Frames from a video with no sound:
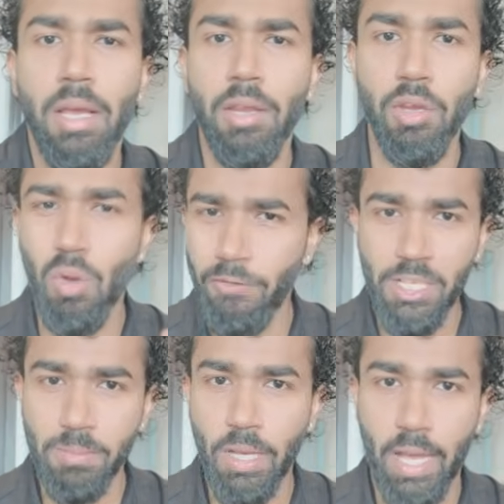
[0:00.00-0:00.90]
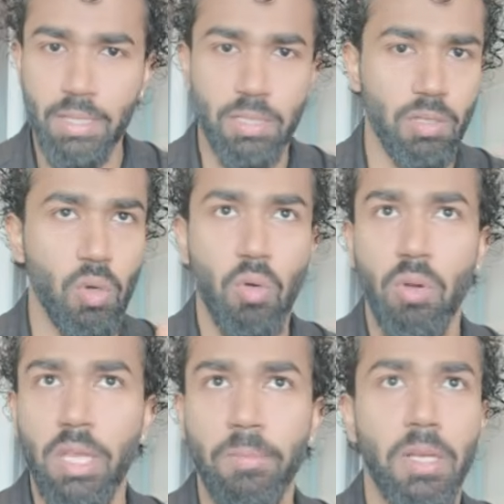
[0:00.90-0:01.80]
No Facebook ads, no
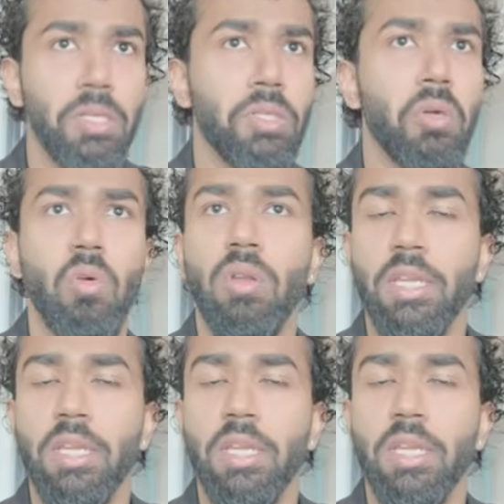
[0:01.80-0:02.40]
cold emails, no cold